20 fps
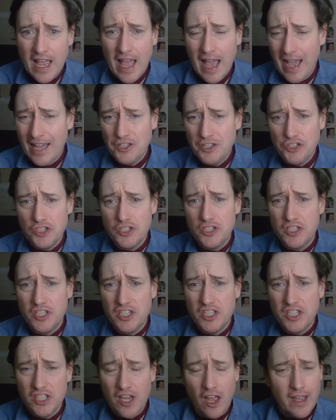and just
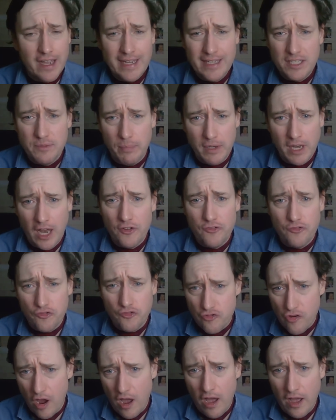suck its blood
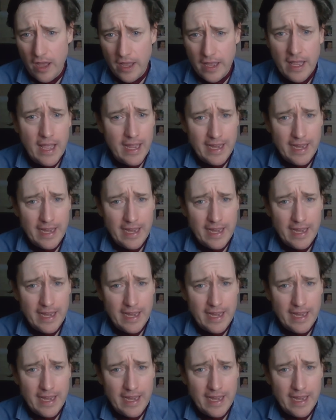dry